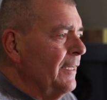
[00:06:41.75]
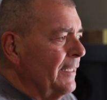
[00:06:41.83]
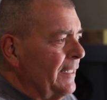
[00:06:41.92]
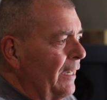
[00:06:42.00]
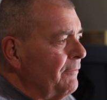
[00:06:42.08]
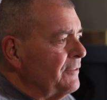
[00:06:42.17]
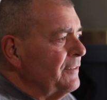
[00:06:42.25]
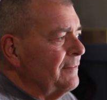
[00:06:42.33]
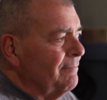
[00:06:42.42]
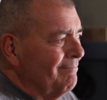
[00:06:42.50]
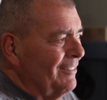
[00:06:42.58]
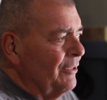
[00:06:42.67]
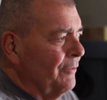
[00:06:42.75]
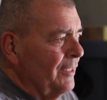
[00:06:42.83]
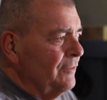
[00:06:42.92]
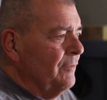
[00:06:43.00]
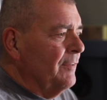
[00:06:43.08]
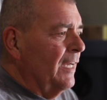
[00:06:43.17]
and now it's
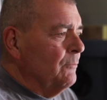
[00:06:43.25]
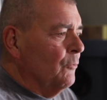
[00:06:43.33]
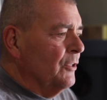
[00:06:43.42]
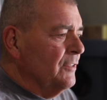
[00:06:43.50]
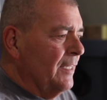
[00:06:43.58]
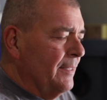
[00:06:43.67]
things have gotten worse.